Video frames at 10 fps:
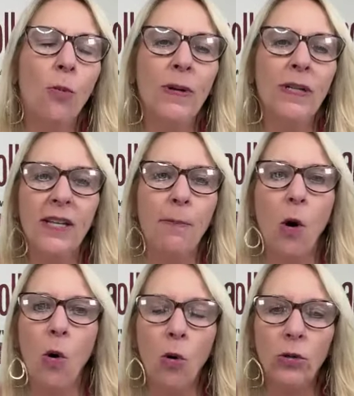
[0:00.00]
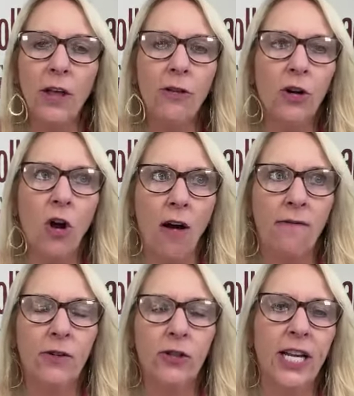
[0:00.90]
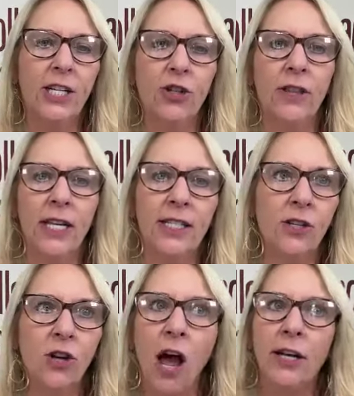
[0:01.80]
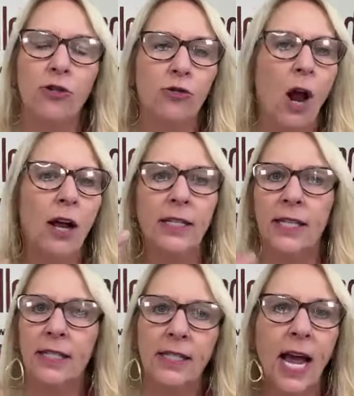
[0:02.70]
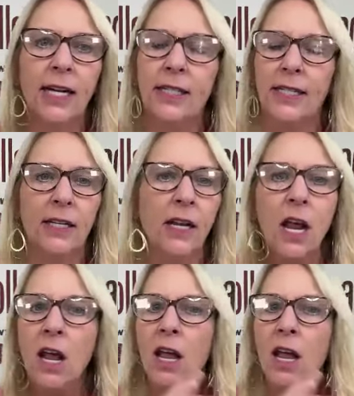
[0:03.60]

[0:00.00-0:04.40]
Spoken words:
opens up a whole nother conversation that's not drugs and sex and,